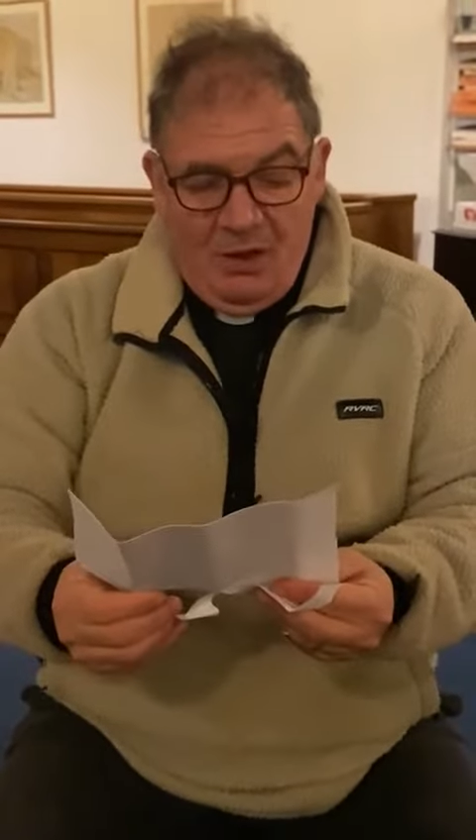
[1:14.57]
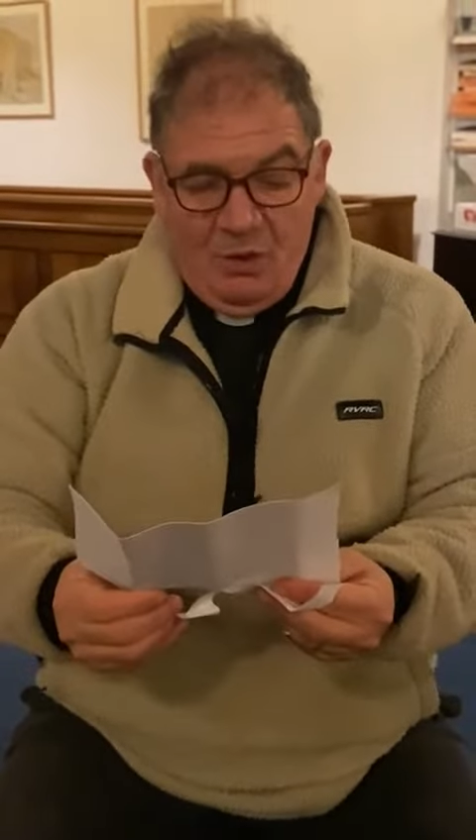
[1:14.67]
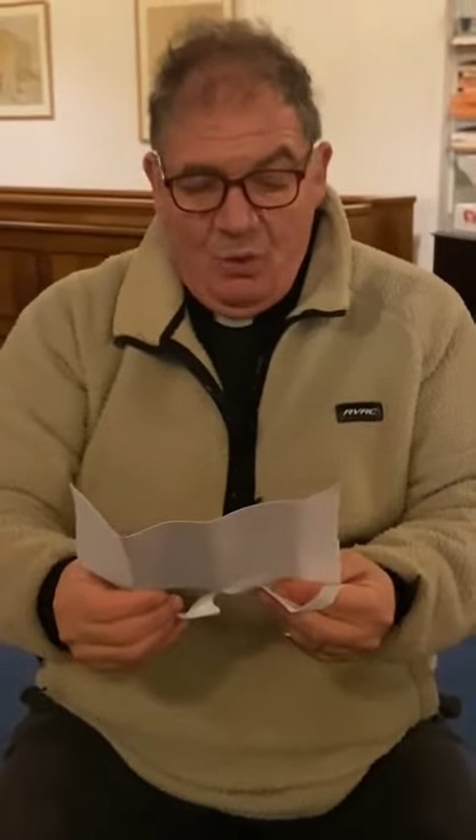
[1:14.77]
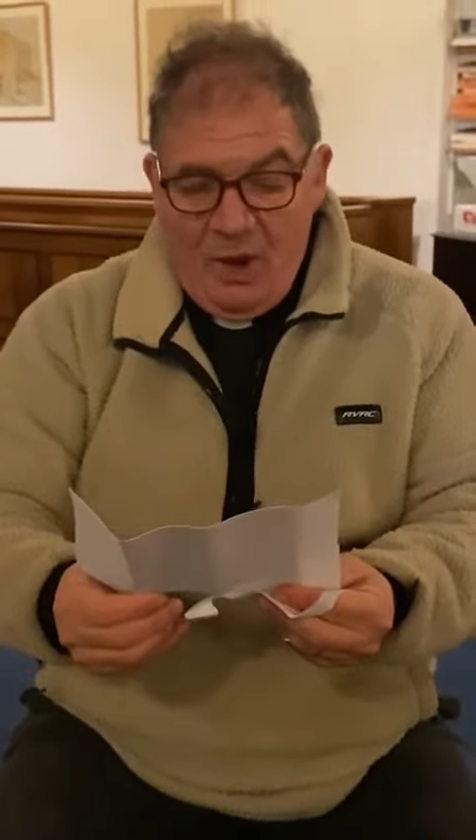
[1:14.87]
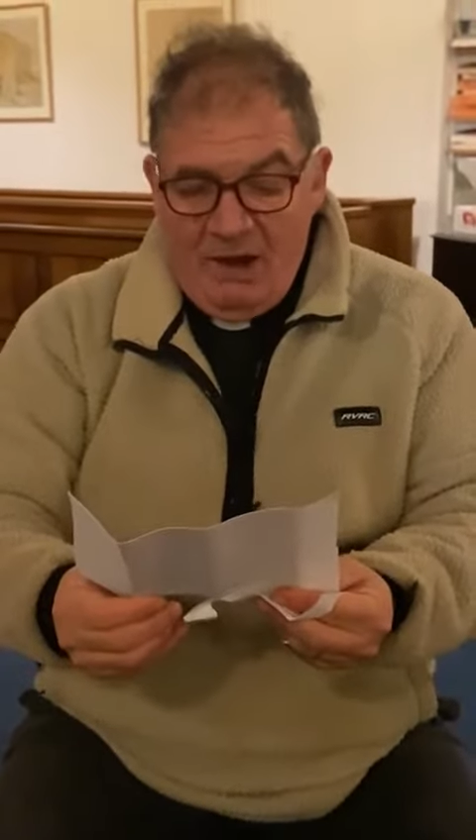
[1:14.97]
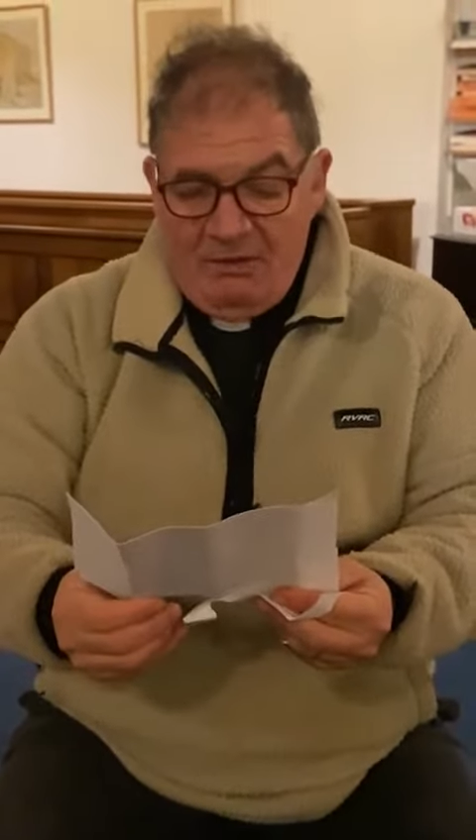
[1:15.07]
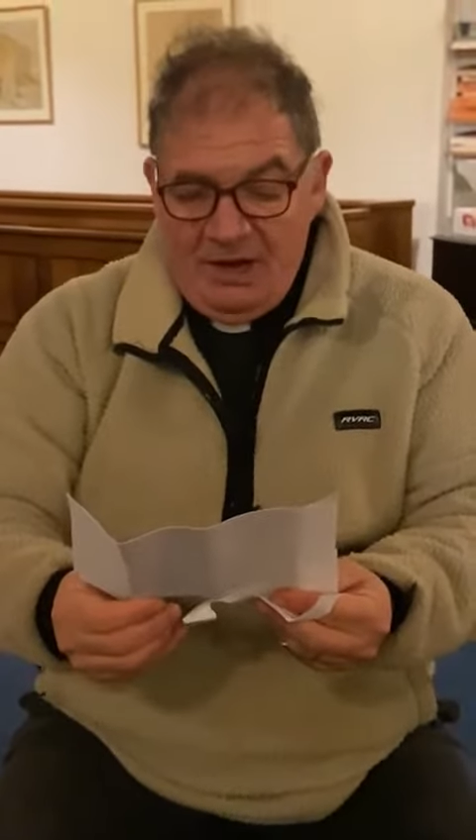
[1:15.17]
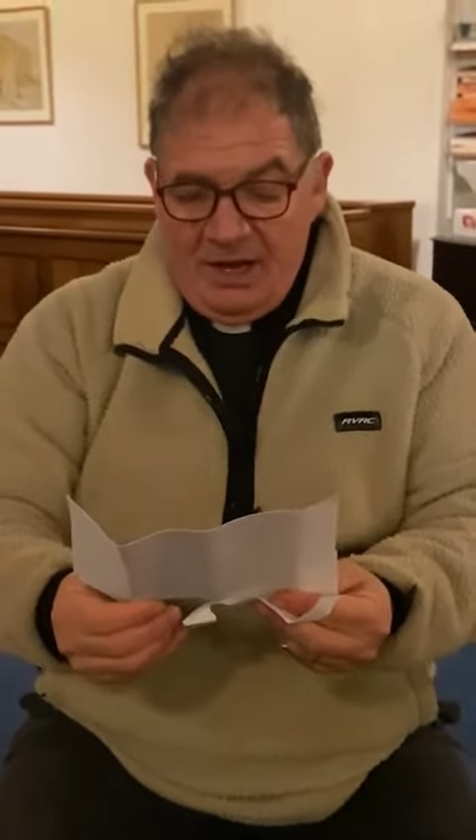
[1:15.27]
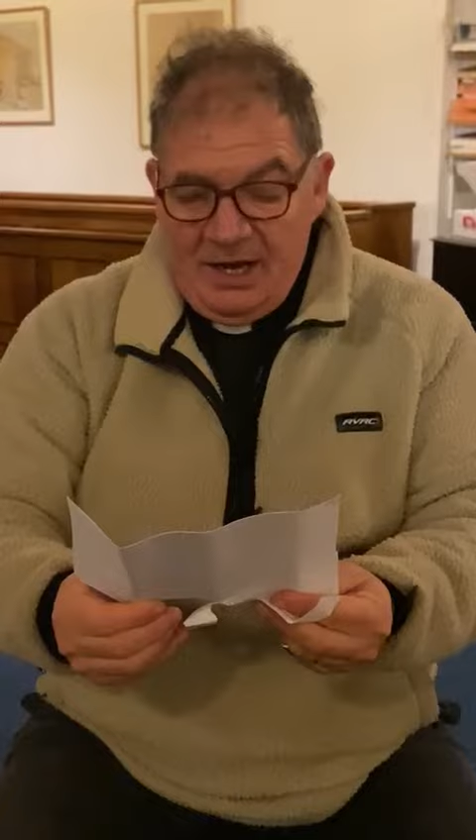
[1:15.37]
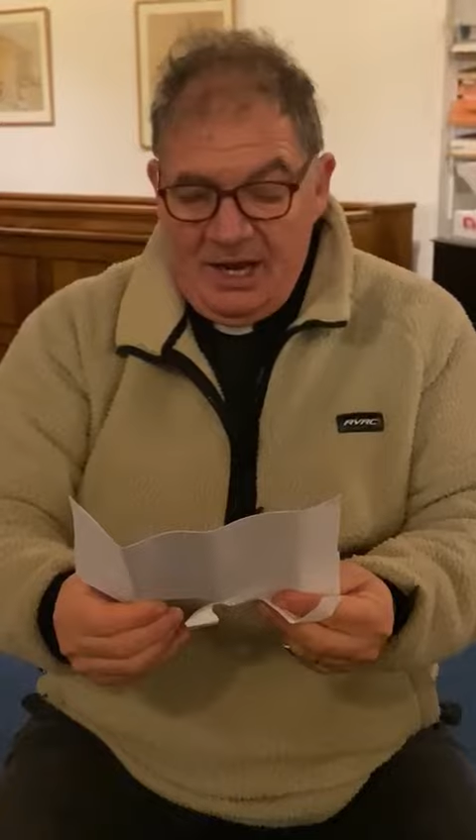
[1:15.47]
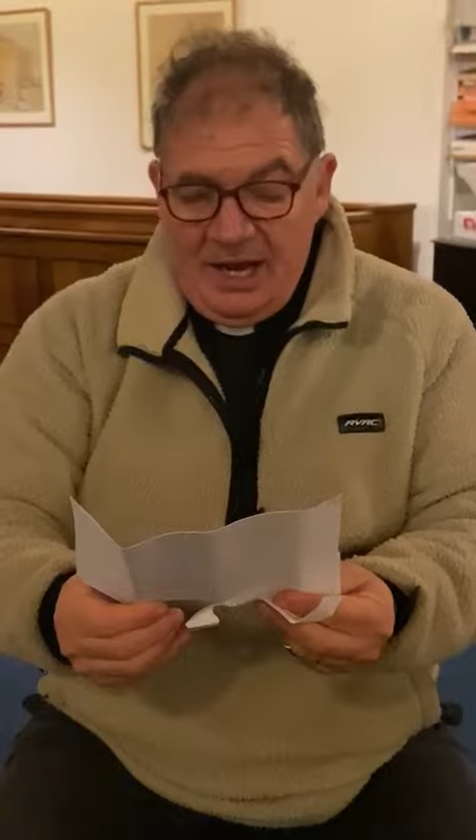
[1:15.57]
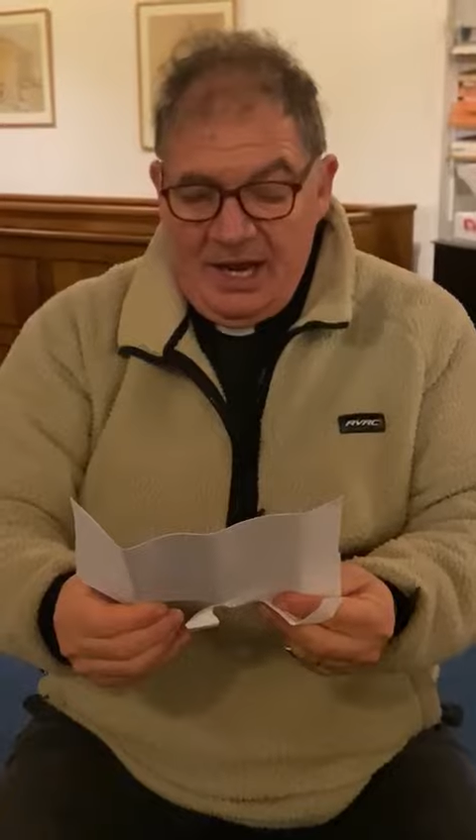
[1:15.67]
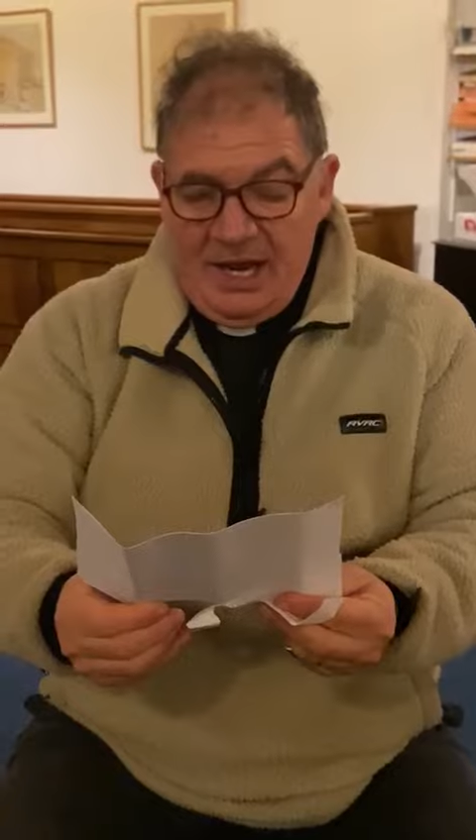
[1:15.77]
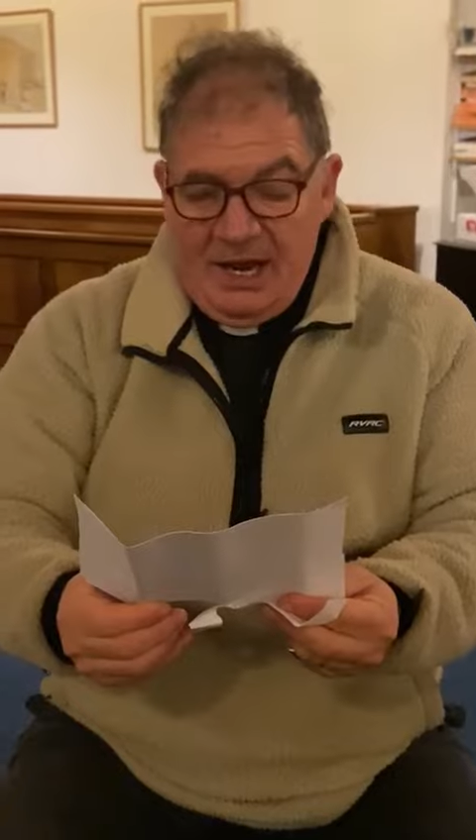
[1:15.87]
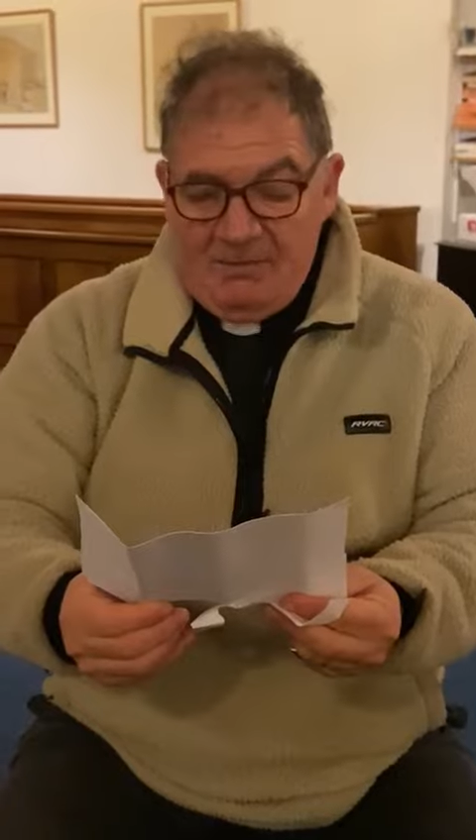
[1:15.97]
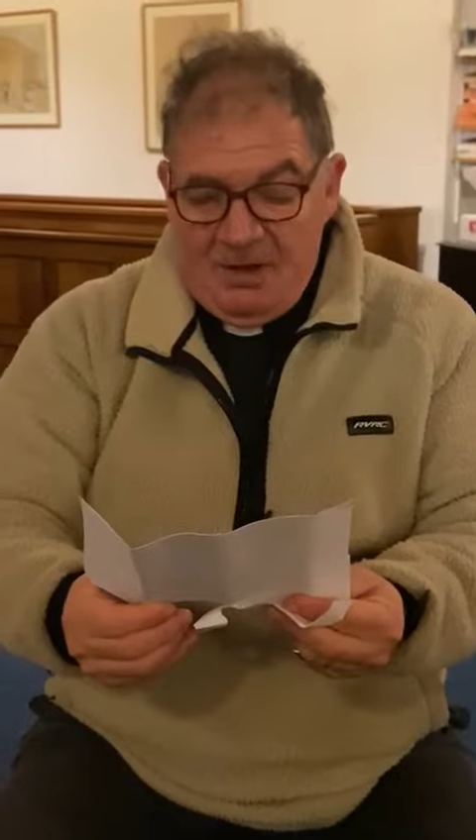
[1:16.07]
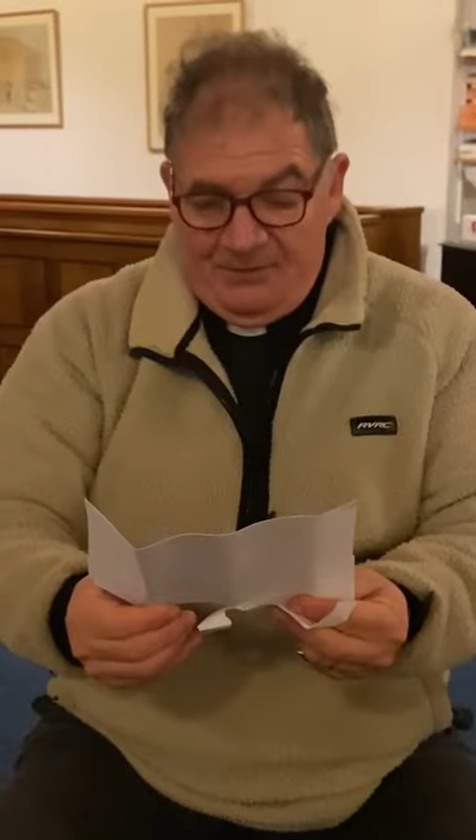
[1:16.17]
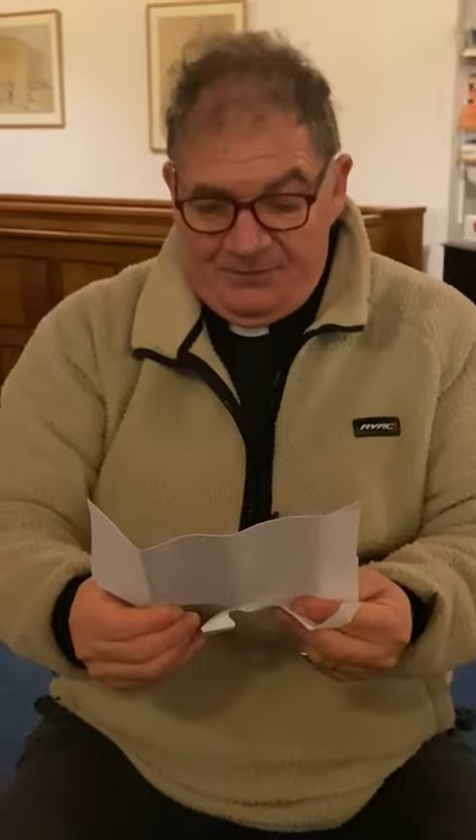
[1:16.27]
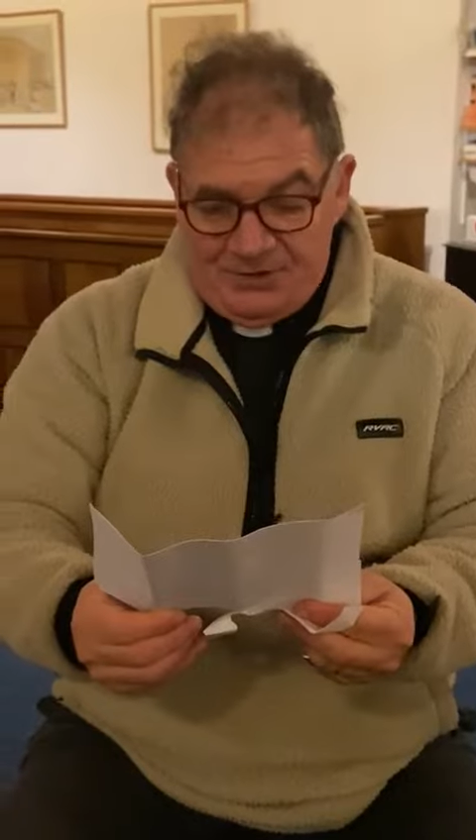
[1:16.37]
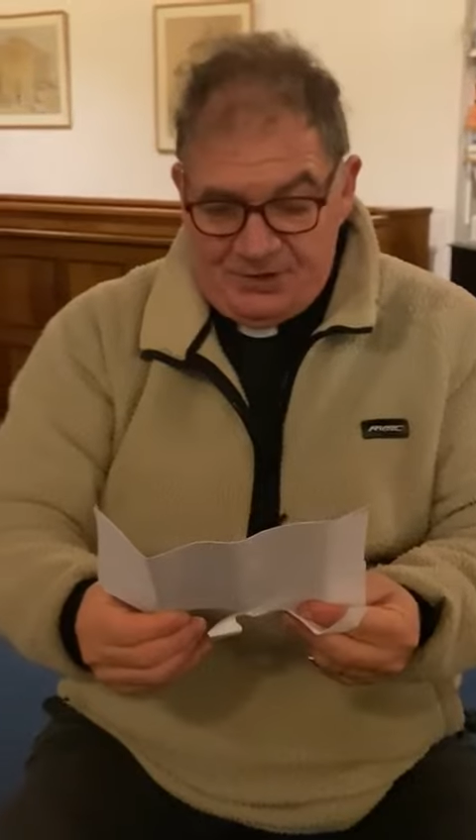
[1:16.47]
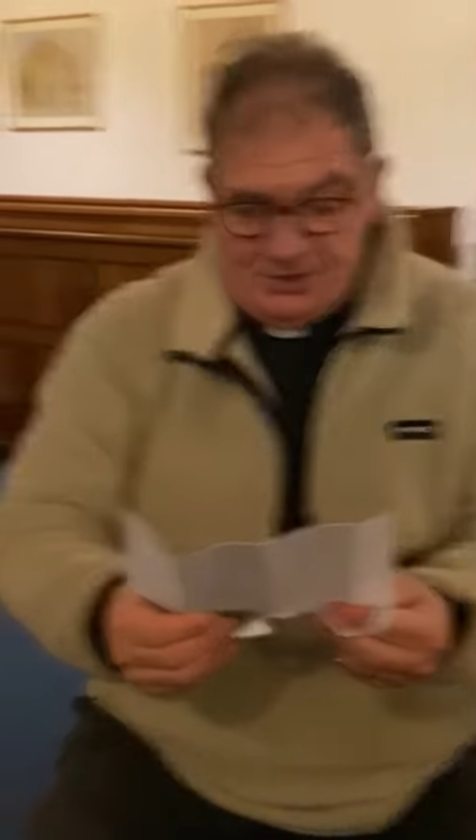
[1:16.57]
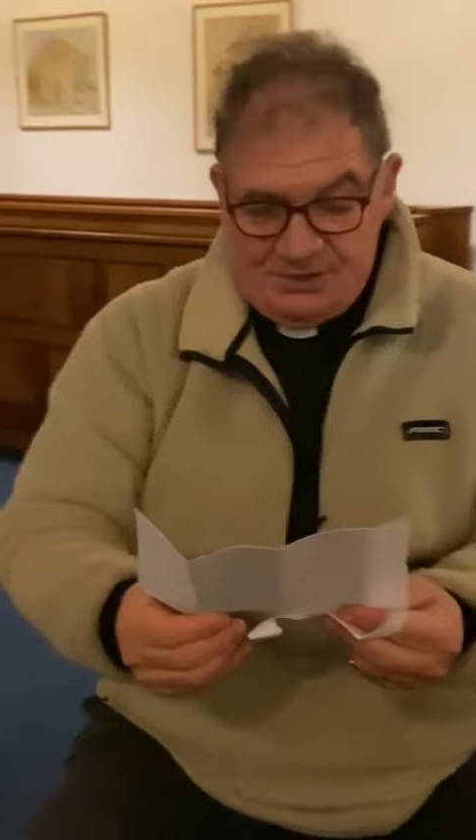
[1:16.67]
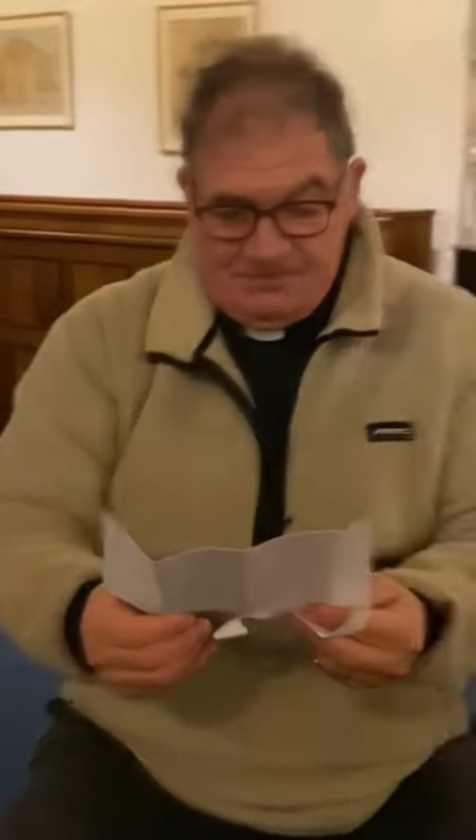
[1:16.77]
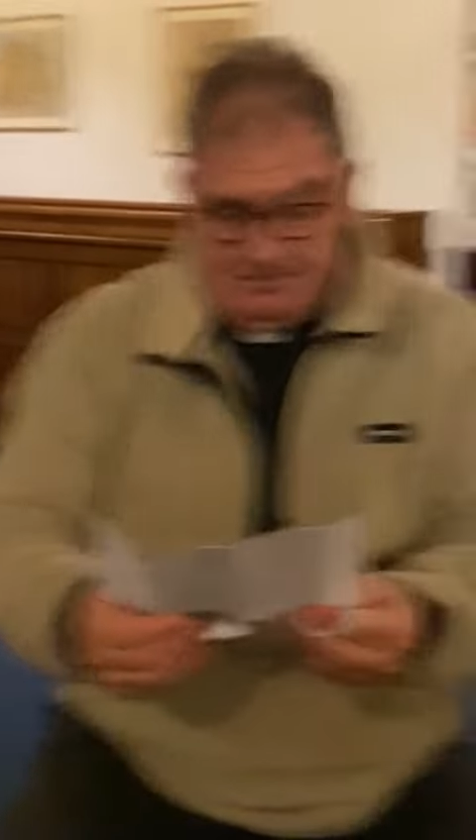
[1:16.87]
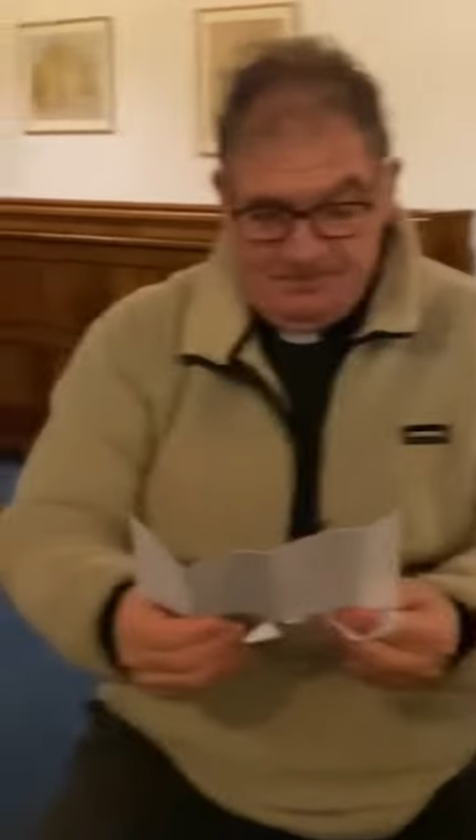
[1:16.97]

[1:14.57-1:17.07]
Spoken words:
wearing earmuffs?